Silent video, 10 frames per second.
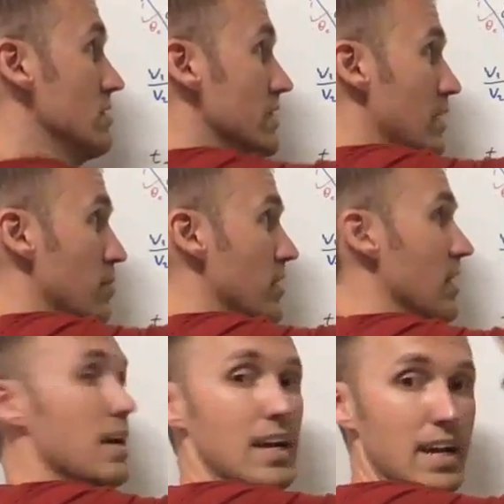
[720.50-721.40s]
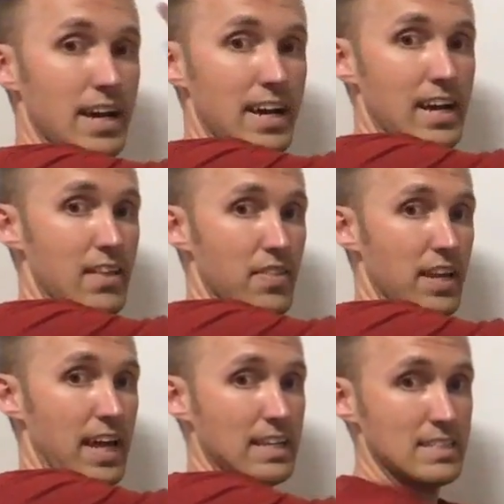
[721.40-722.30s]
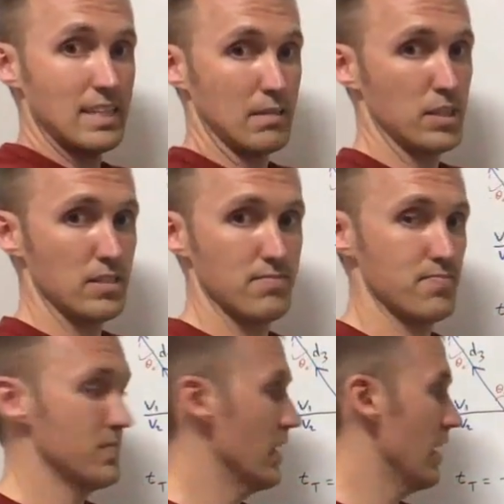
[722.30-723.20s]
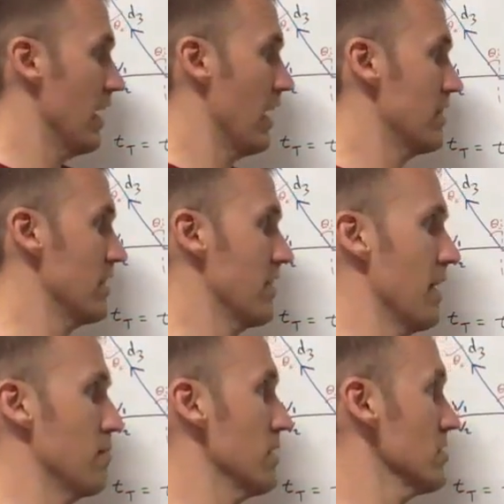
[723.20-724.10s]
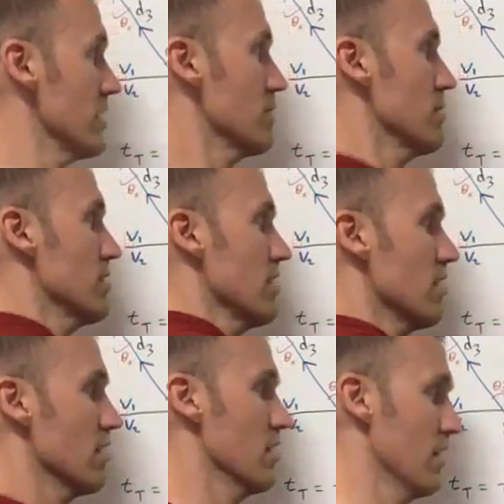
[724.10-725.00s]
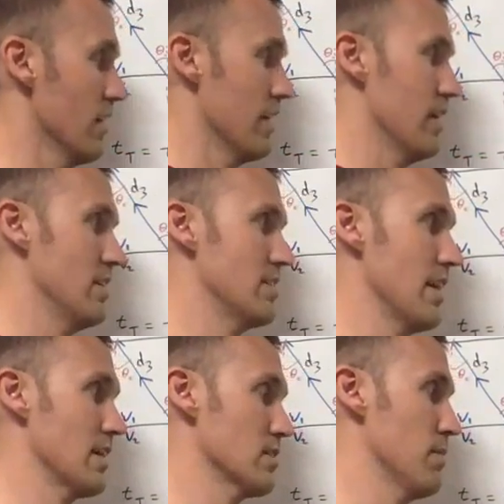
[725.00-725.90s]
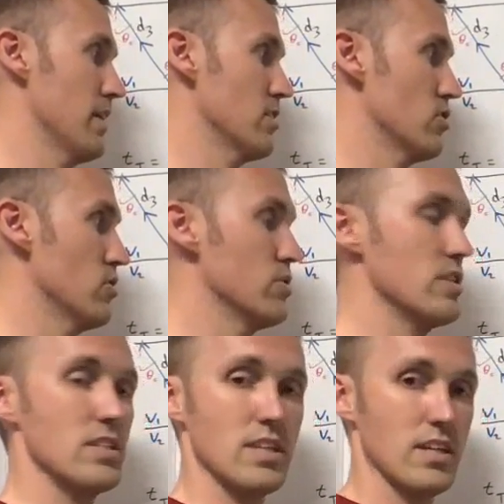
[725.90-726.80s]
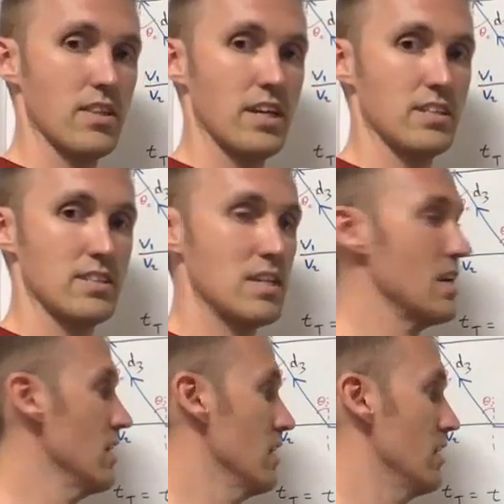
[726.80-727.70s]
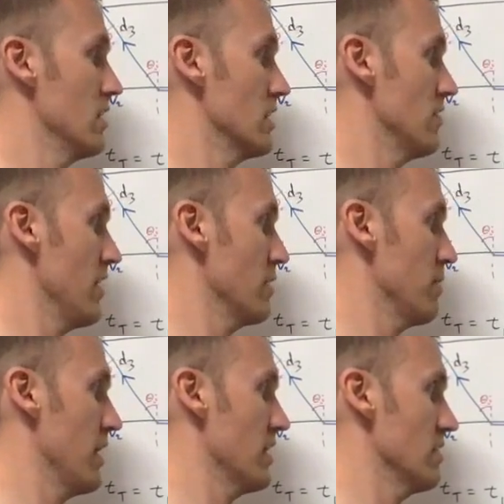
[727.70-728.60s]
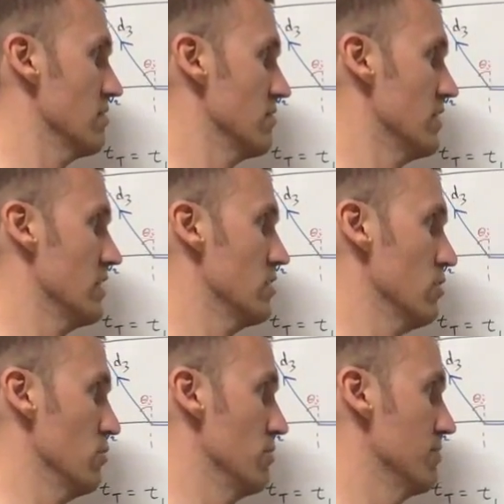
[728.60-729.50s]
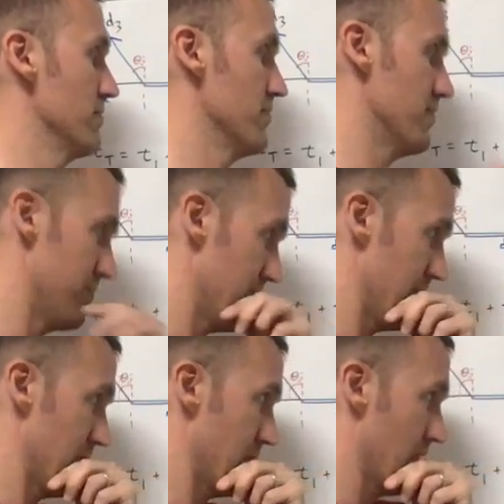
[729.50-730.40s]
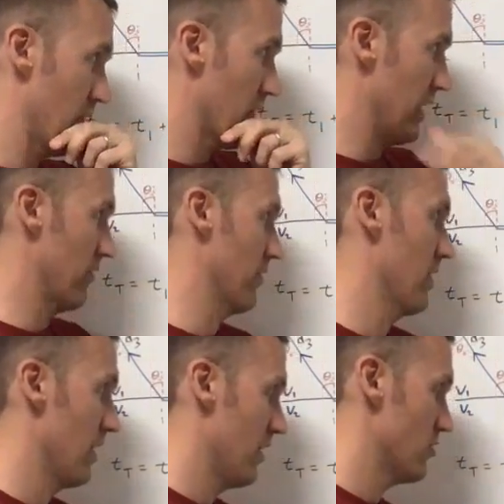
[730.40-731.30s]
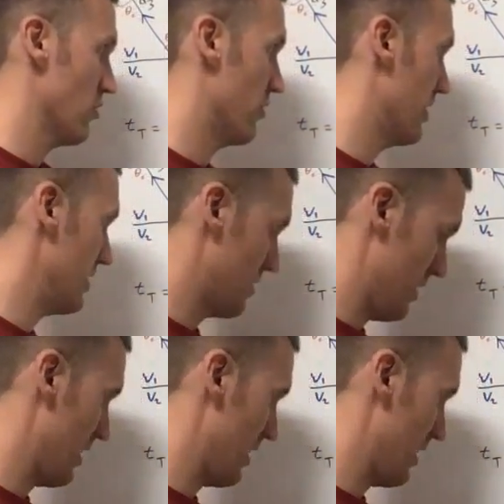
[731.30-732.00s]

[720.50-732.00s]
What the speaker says: segment and the last segment. And then that middle segment here is x minus 2z tan theta c divided by v2. Okay, so this